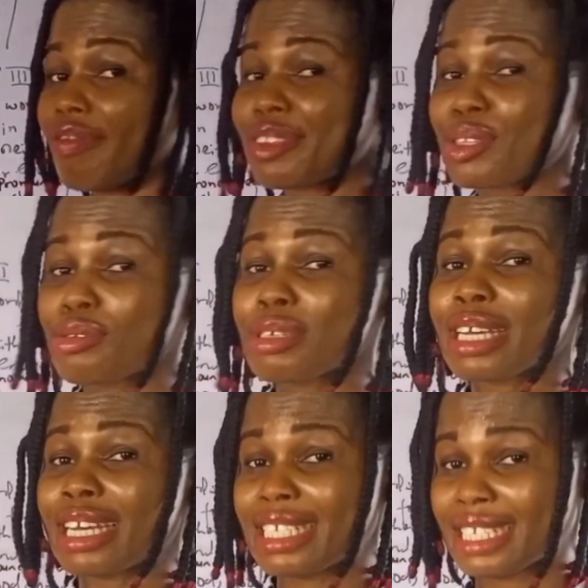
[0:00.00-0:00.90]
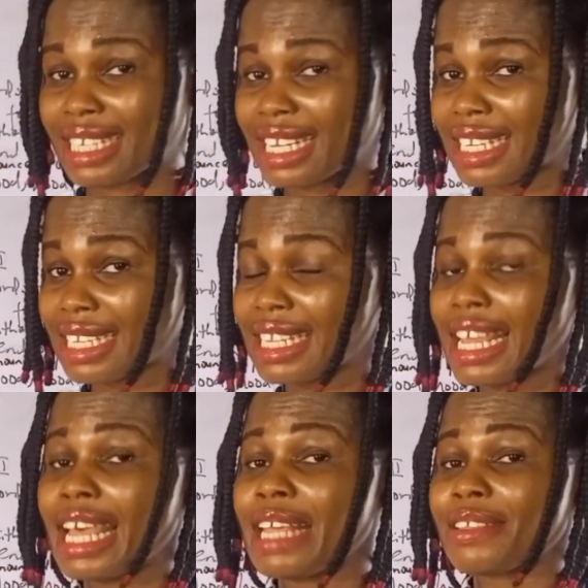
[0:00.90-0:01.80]
of two consonants
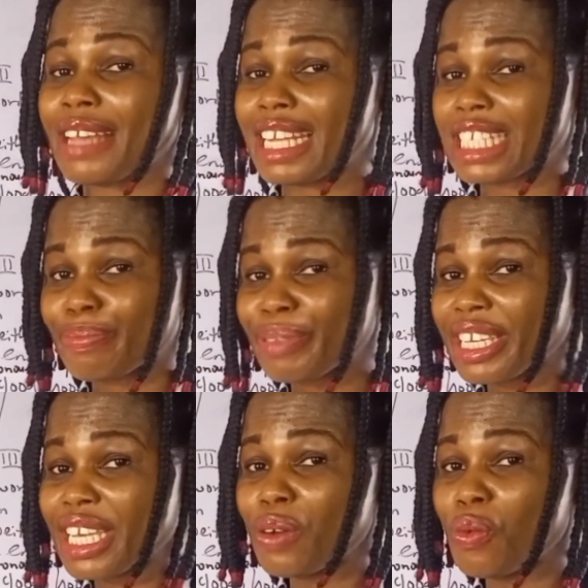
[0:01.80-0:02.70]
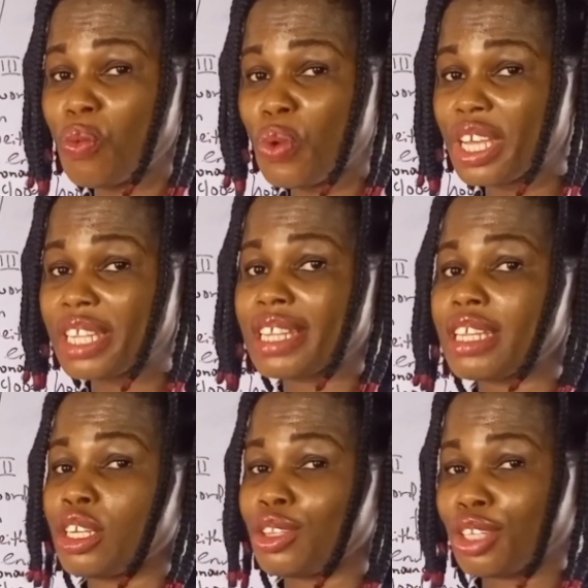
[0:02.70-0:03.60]
that begin with
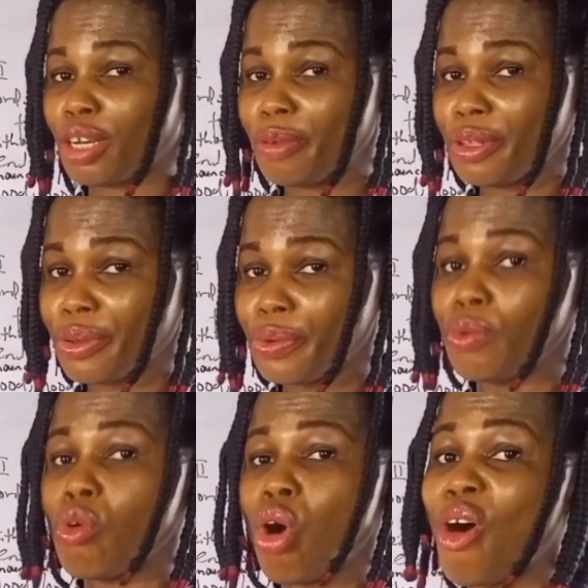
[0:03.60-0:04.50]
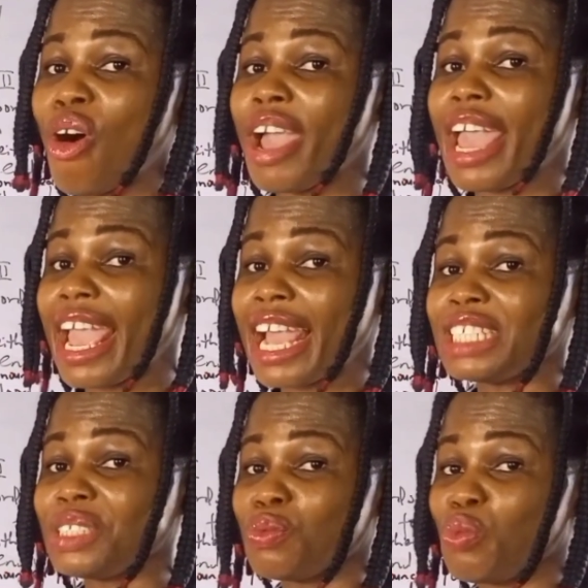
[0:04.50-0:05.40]
W or
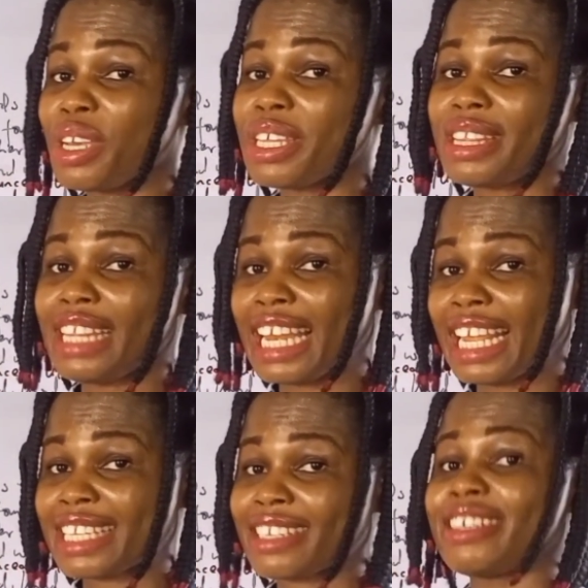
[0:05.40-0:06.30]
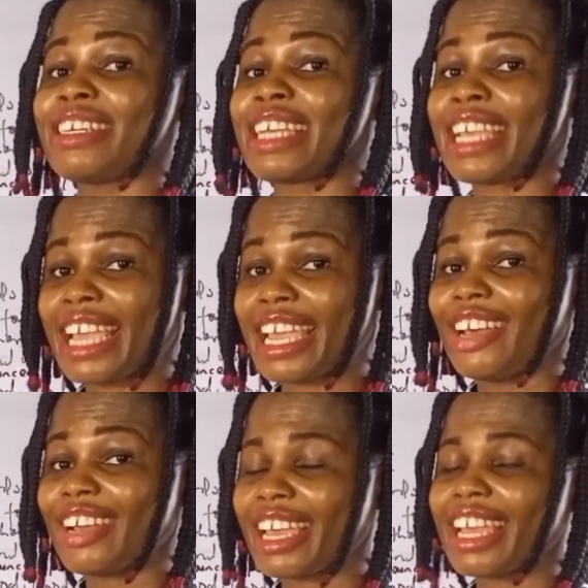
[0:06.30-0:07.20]
end with the letter K,
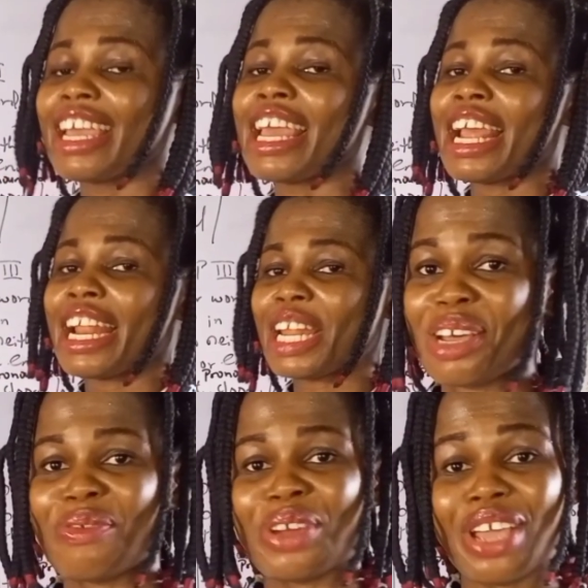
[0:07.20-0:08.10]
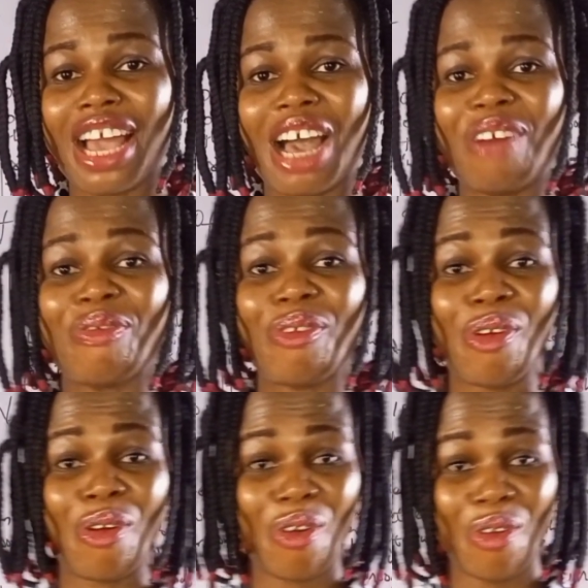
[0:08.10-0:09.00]
okay? Now when you have
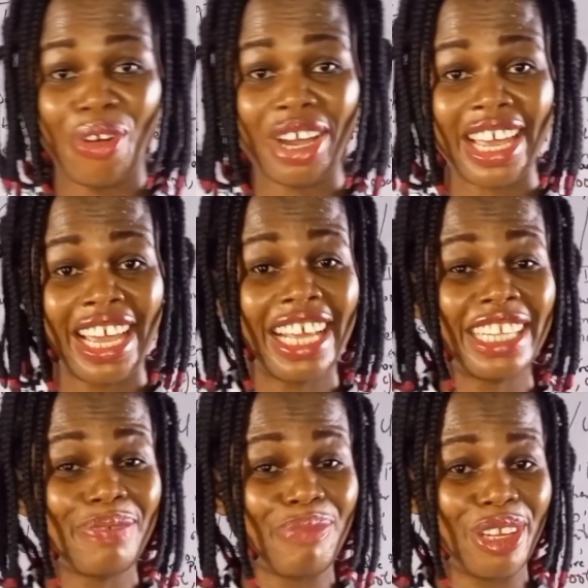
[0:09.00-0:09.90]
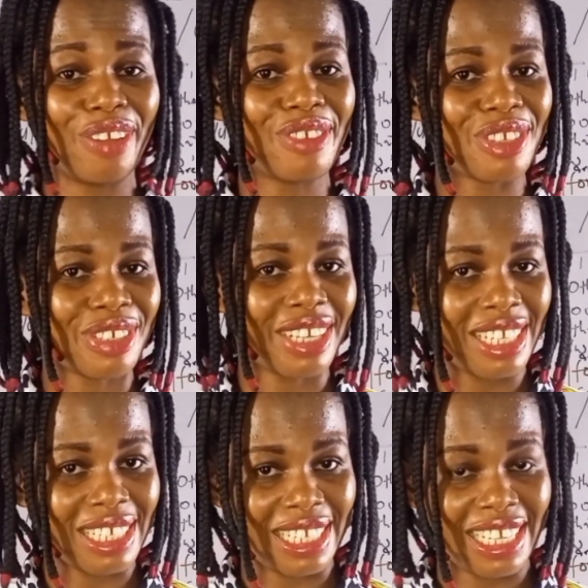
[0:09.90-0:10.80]
OO, okay, in the middle of two
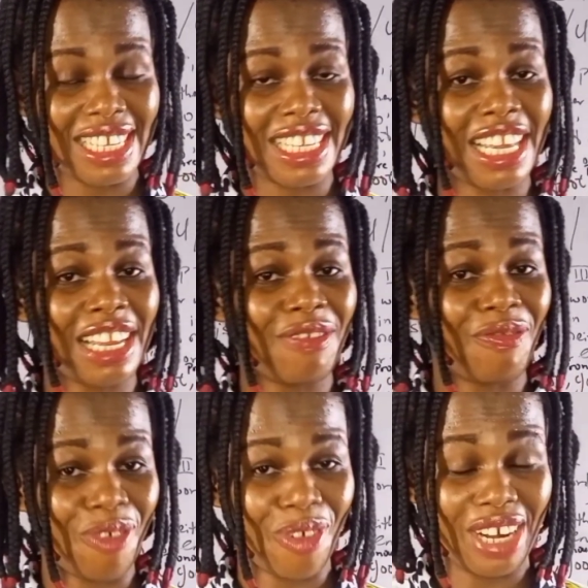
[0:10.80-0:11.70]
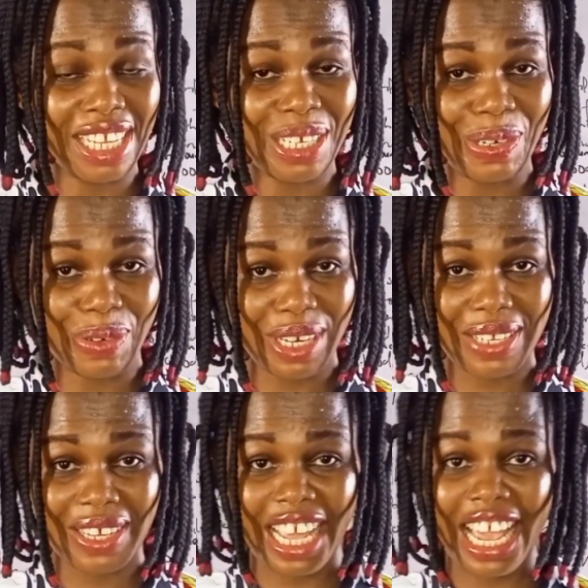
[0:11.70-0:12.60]
consonants in four-letter
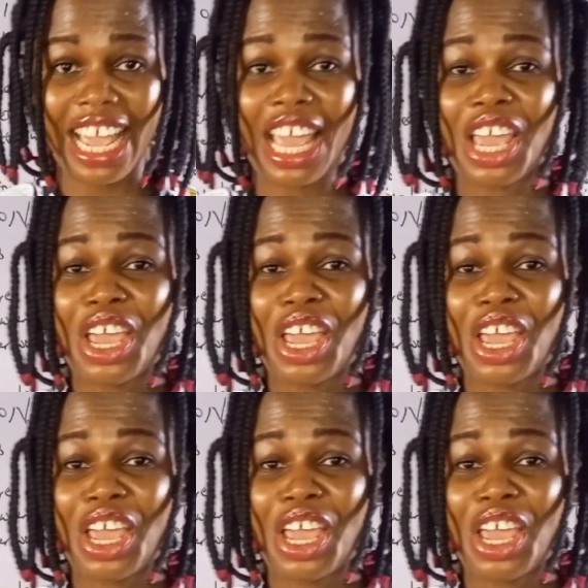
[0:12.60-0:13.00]
words, okay,